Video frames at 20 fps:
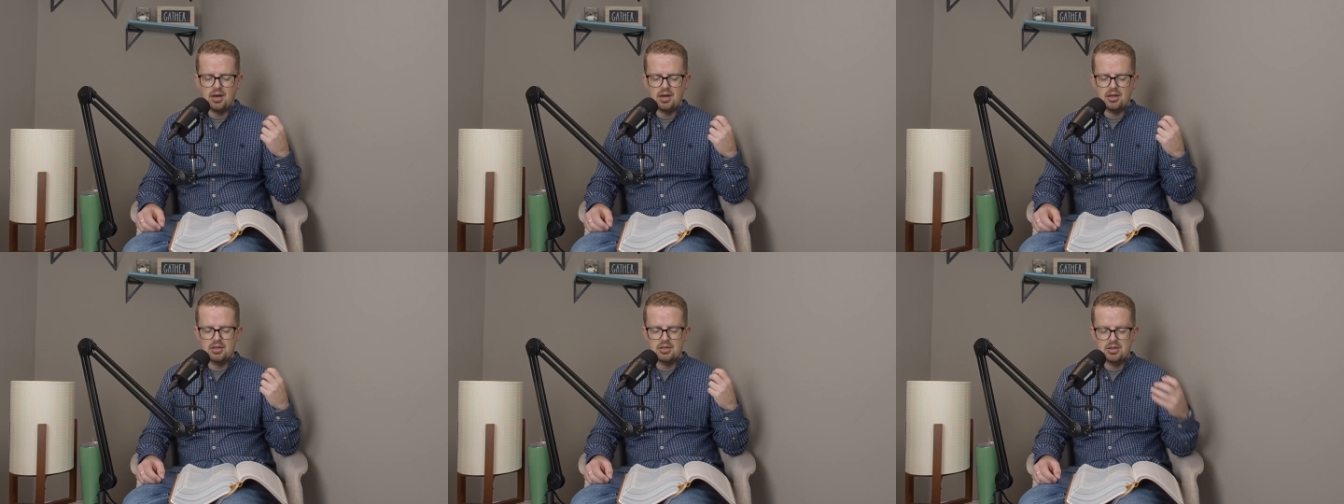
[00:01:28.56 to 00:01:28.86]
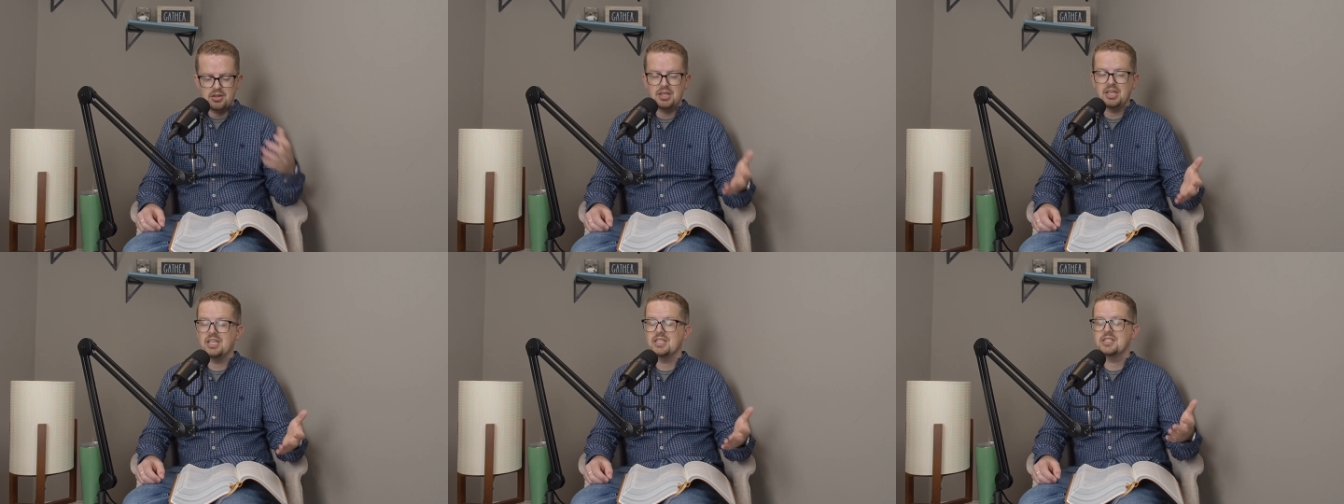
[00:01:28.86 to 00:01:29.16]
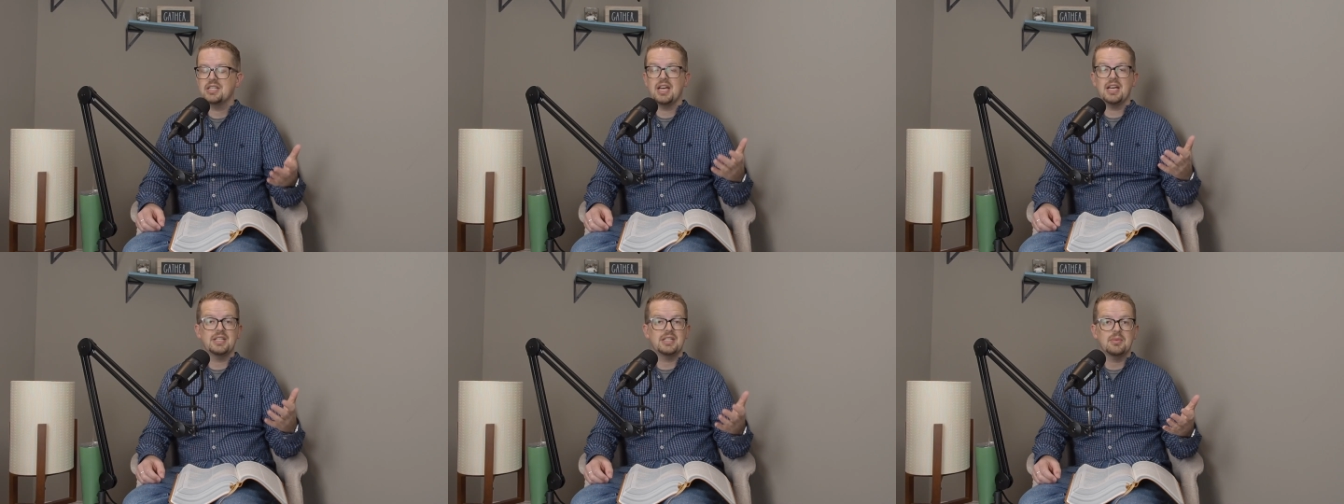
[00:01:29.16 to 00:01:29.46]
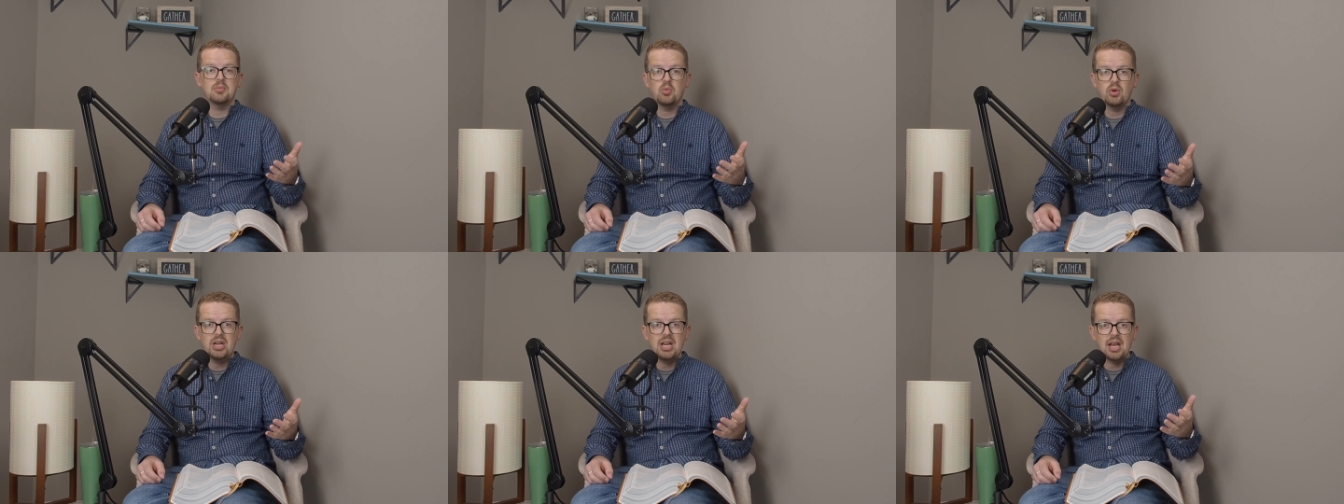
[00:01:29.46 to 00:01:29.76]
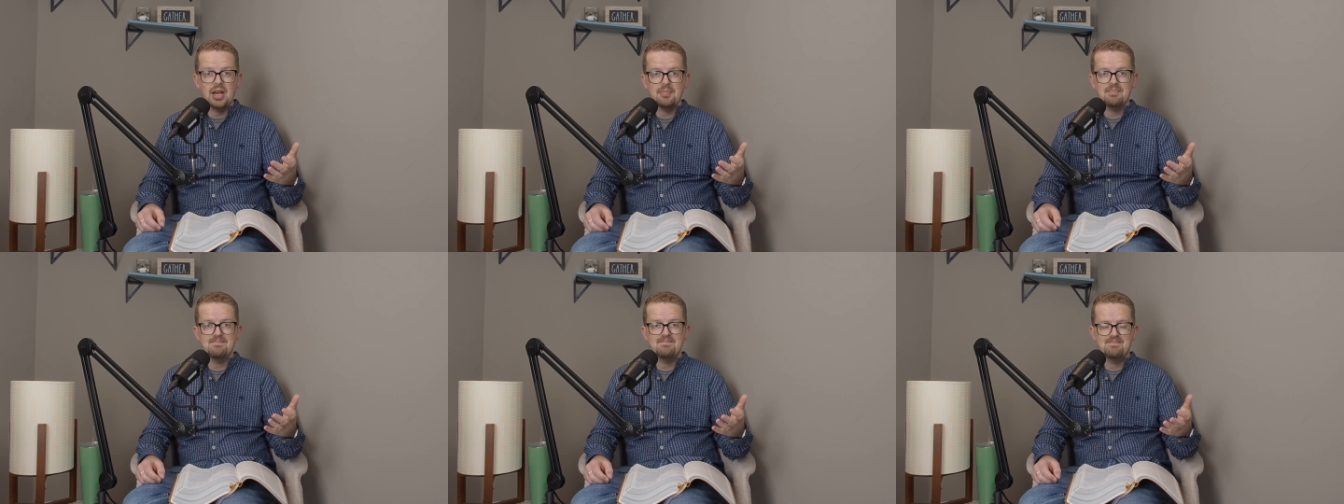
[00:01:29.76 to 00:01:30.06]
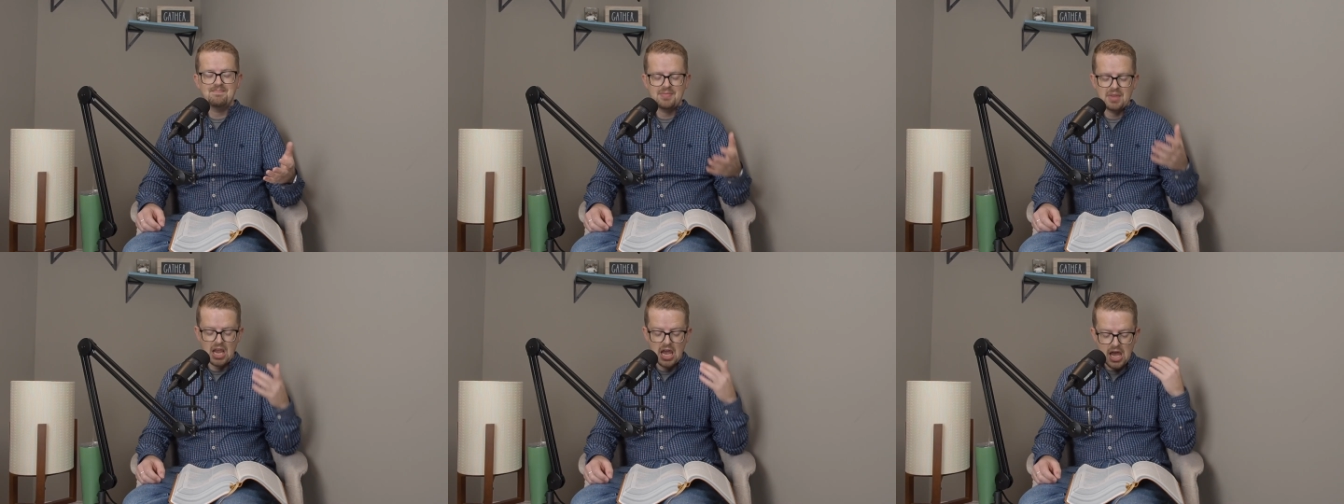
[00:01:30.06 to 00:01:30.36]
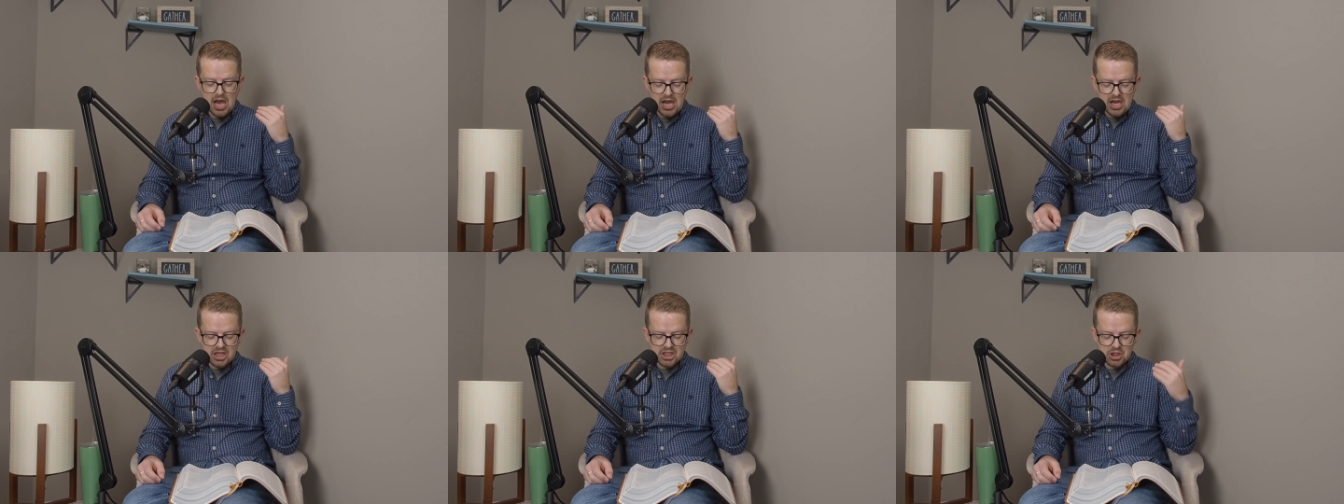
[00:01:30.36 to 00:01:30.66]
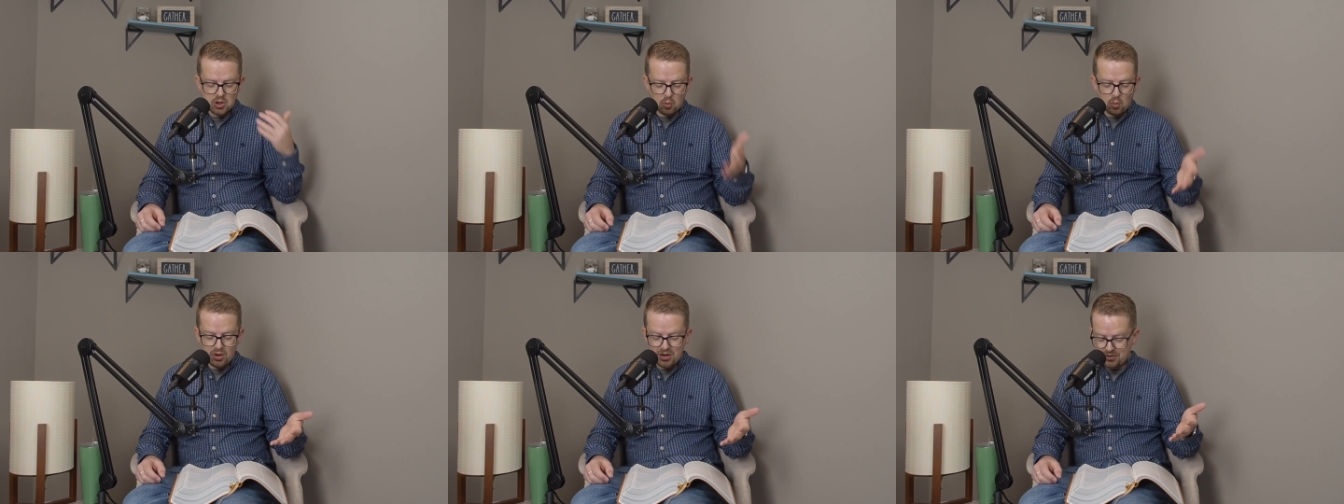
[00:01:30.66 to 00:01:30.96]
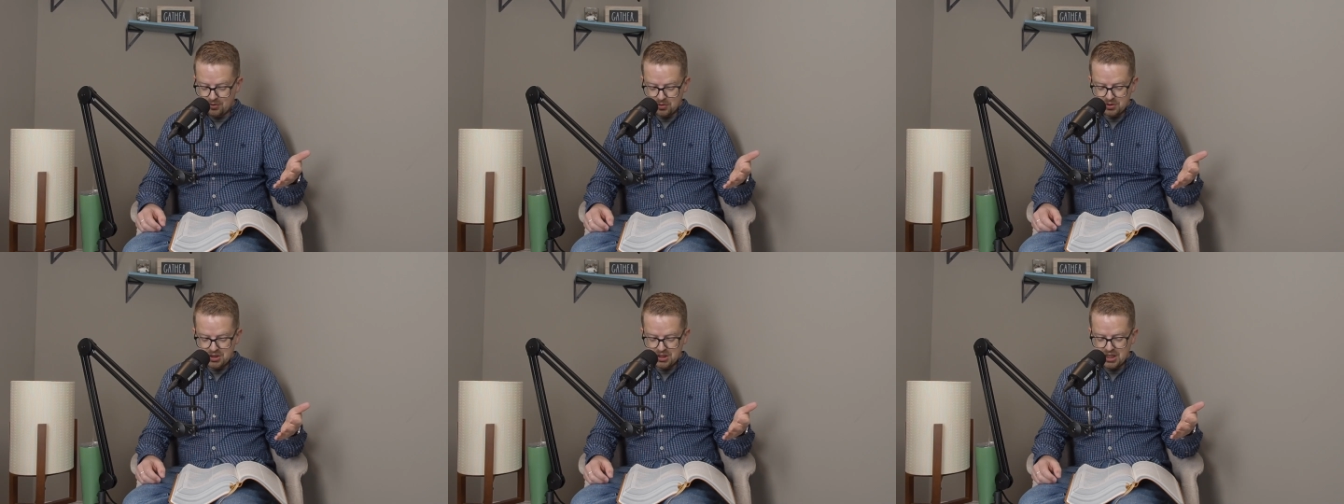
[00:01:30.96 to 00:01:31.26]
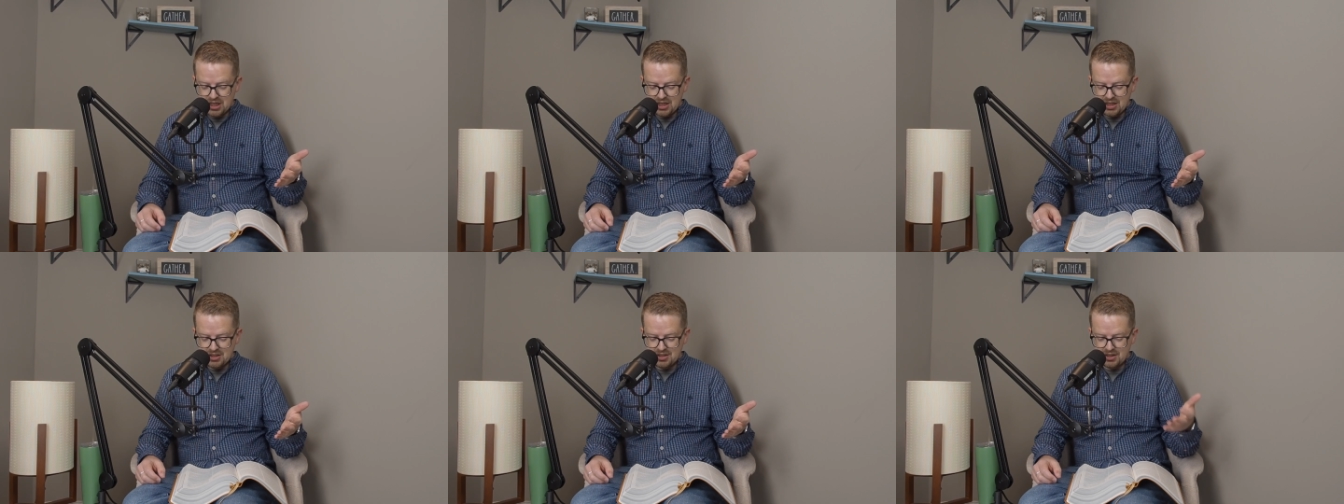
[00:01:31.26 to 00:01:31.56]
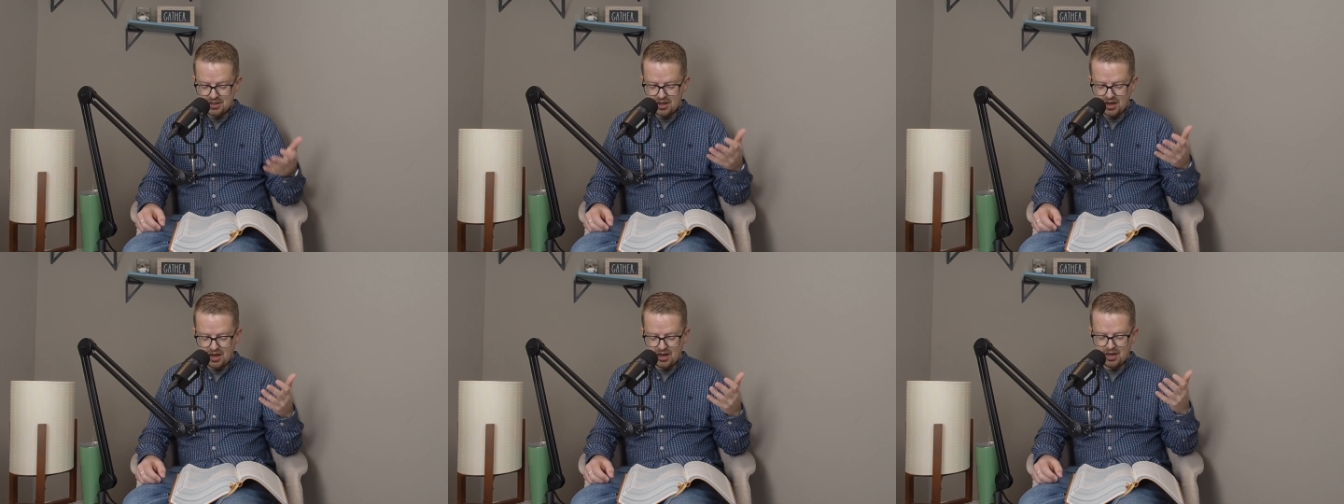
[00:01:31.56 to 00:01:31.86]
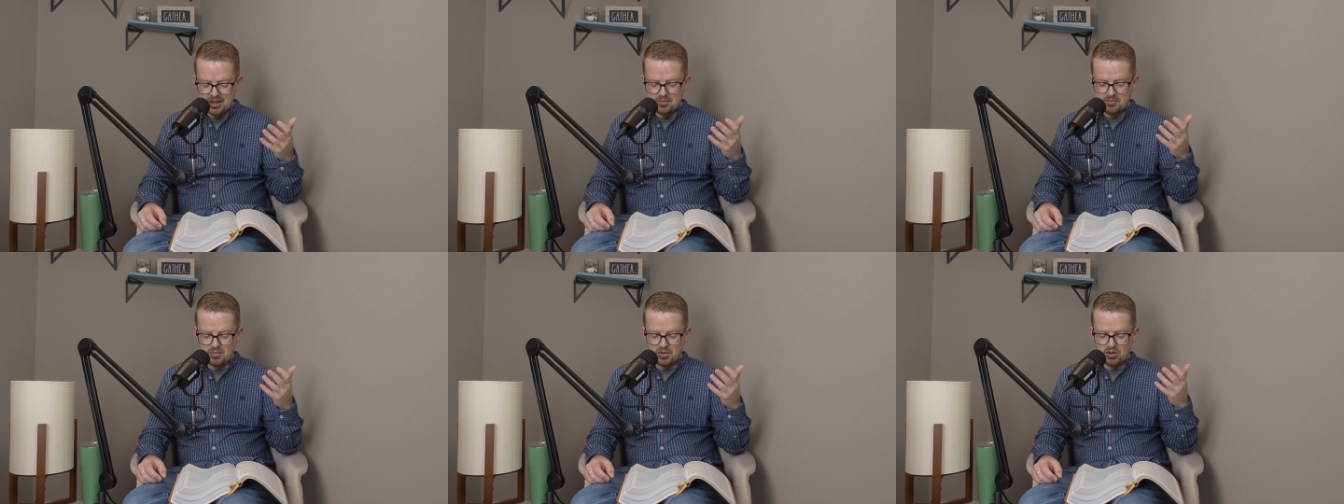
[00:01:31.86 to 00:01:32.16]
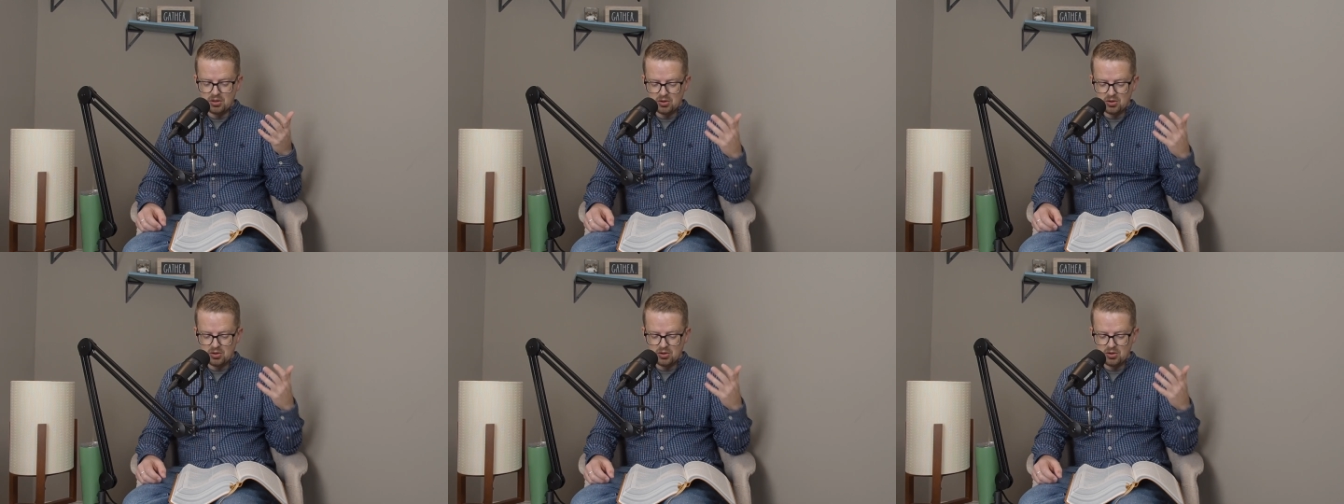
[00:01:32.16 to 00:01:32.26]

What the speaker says: things as I'm reading. So one of those things that I'm